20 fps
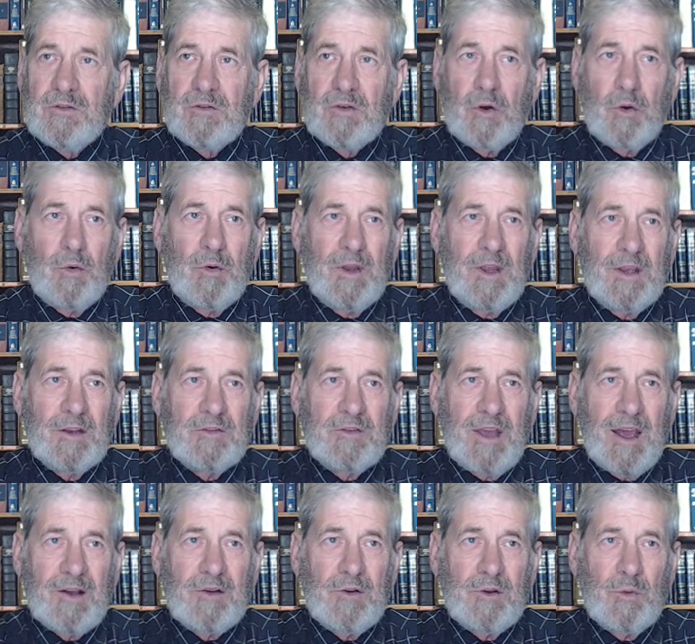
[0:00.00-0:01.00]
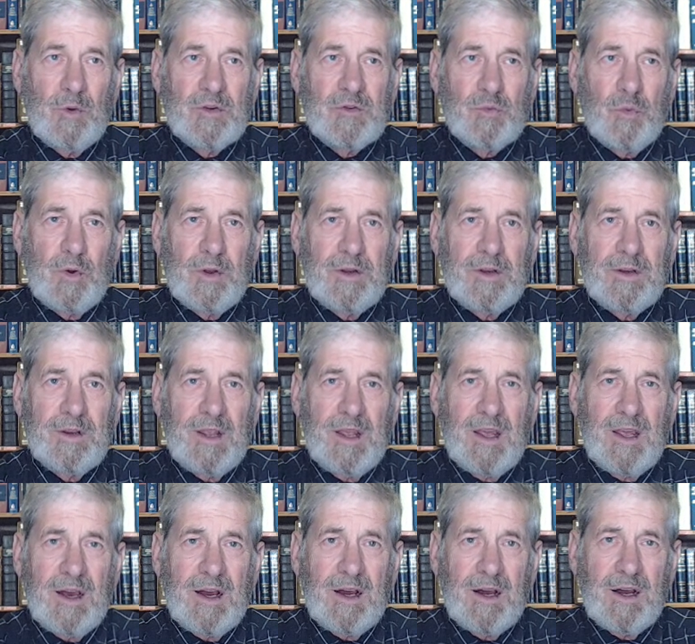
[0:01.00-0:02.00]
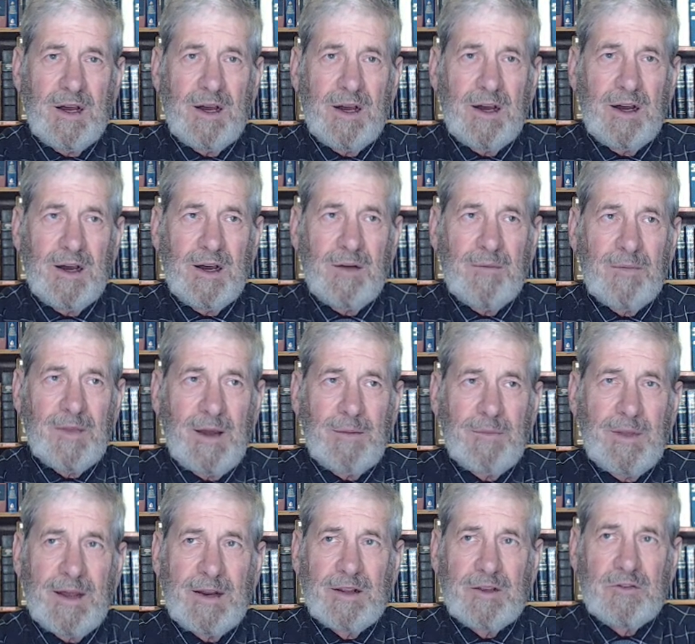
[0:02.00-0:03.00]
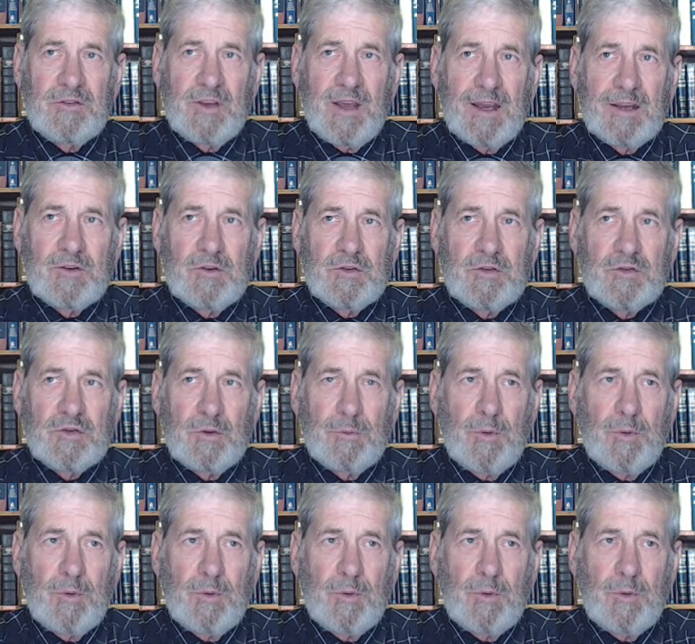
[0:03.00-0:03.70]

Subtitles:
So exactly which one, I'm not exactly sure,